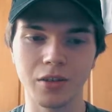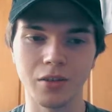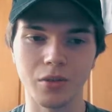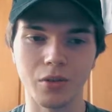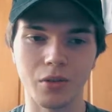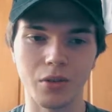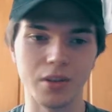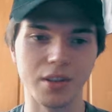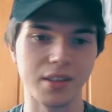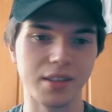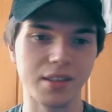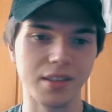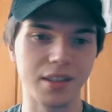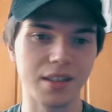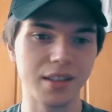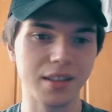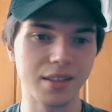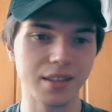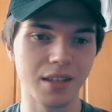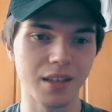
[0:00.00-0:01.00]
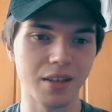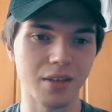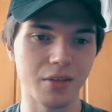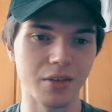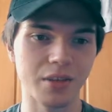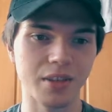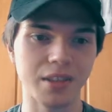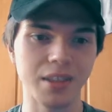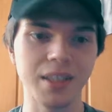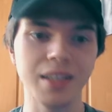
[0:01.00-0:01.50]
or Seneca or
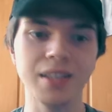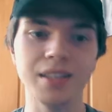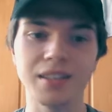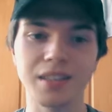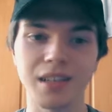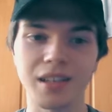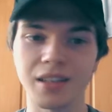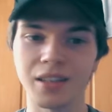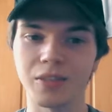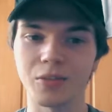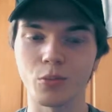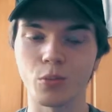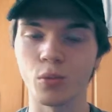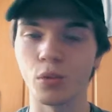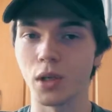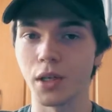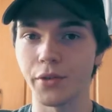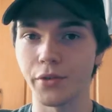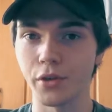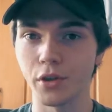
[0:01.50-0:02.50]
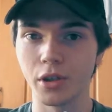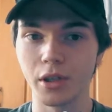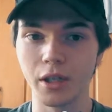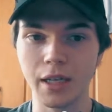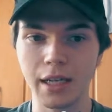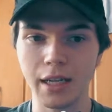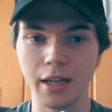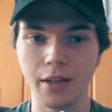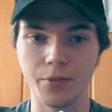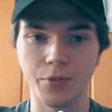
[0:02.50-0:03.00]
Sinisa, whatever,
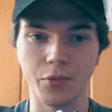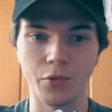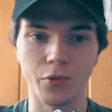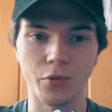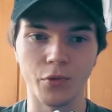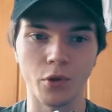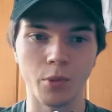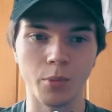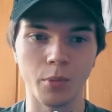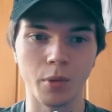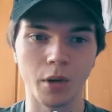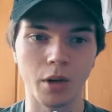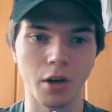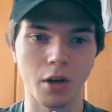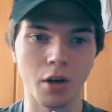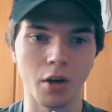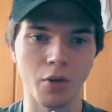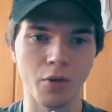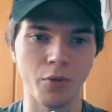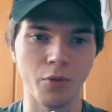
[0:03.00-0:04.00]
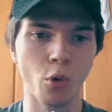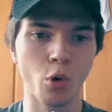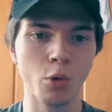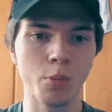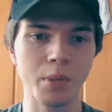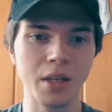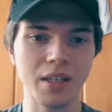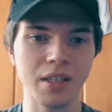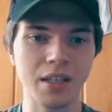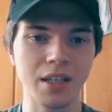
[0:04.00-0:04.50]
from uh,
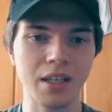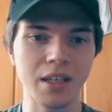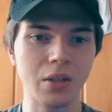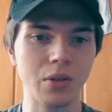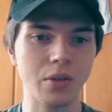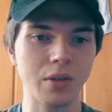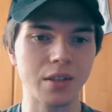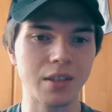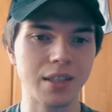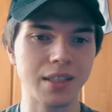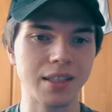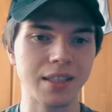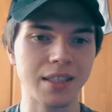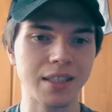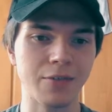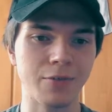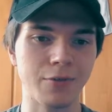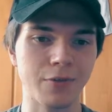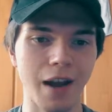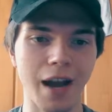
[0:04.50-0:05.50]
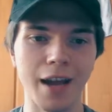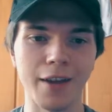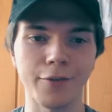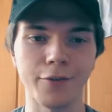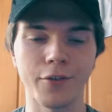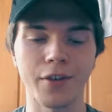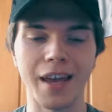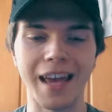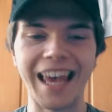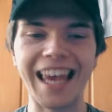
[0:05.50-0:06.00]
4 BC to
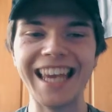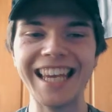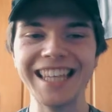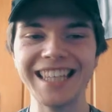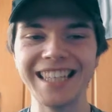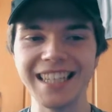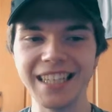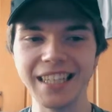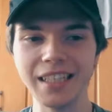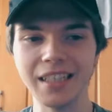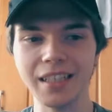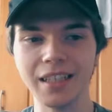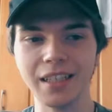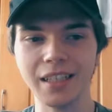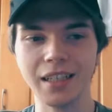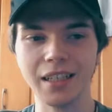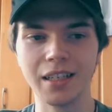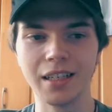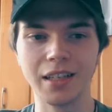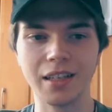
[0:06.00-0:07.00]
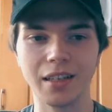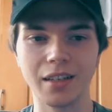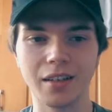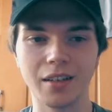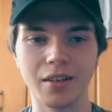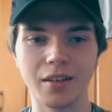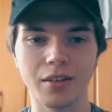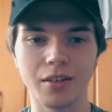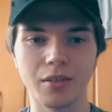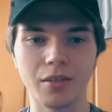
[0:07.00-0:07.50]
65 AD.
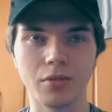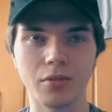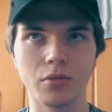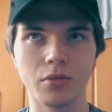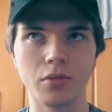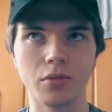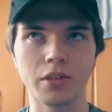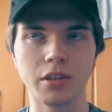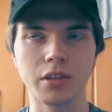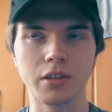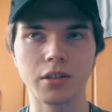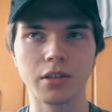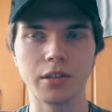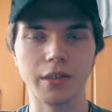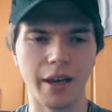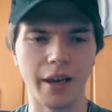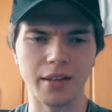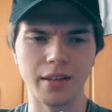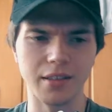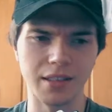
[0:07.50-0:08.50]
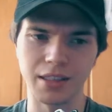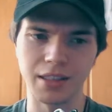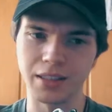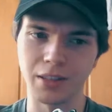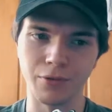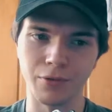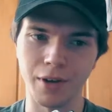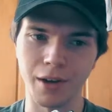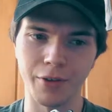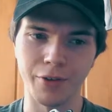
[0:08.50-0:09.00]
60, yeah,
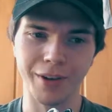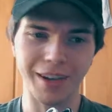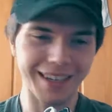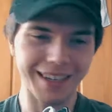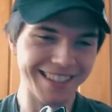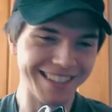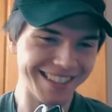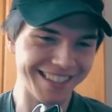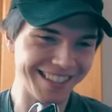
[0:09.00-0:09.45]
65.